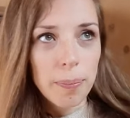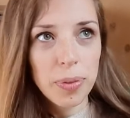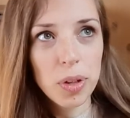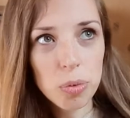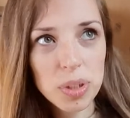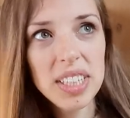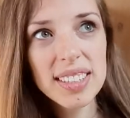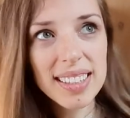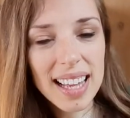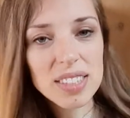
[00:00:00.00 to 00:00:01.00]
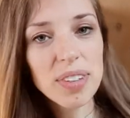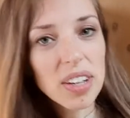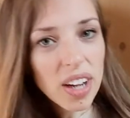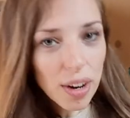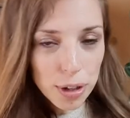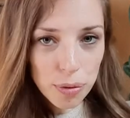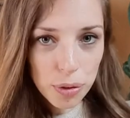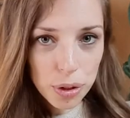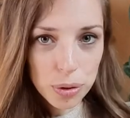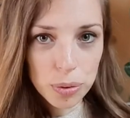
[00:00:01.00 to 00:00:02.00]
The reason that's very hard for
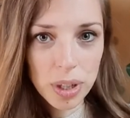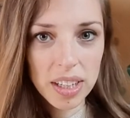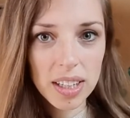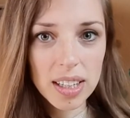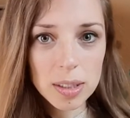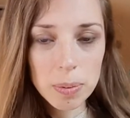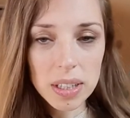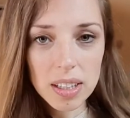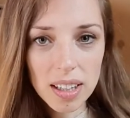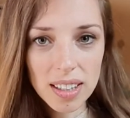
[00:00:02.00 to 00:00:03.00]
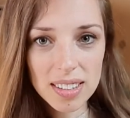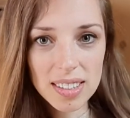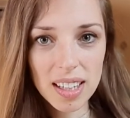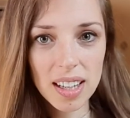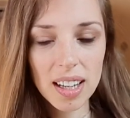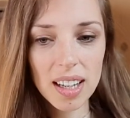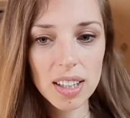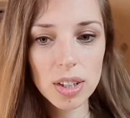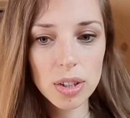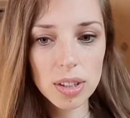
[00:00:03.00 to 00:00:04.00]
you is because
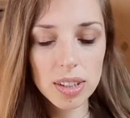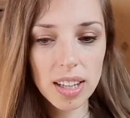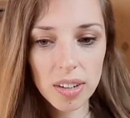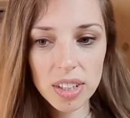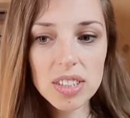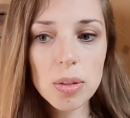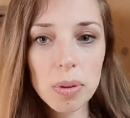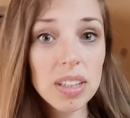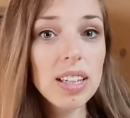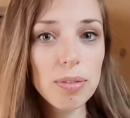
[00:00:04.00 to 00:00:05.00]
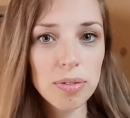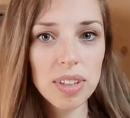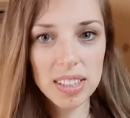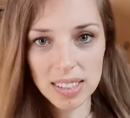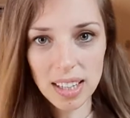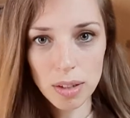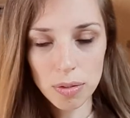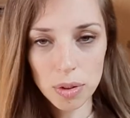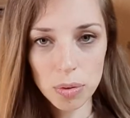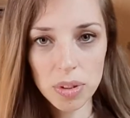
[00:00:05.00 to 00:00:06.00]
there is a belief inside of
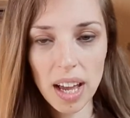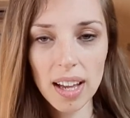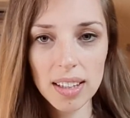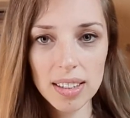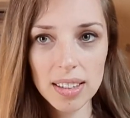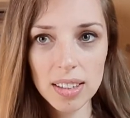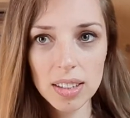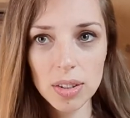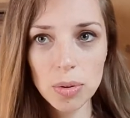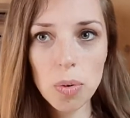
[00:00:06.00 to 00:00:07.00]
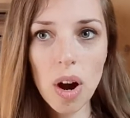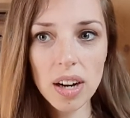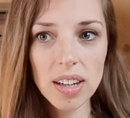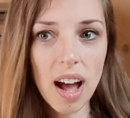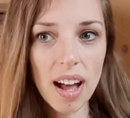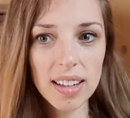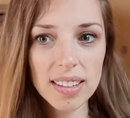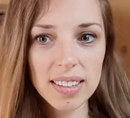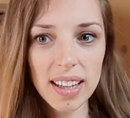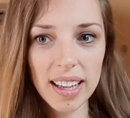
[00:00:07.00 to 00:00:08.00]
you that you are not
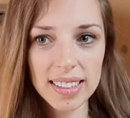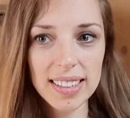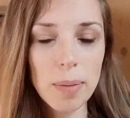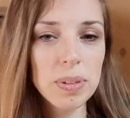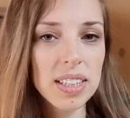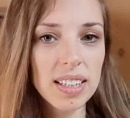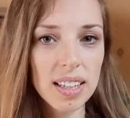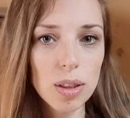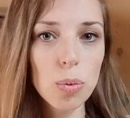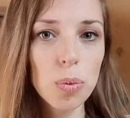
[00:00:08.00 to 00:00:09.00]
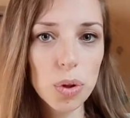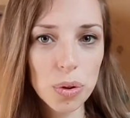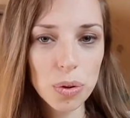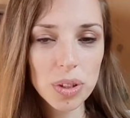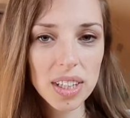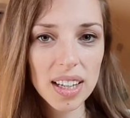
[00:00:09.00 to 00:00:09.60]
accepted in the world.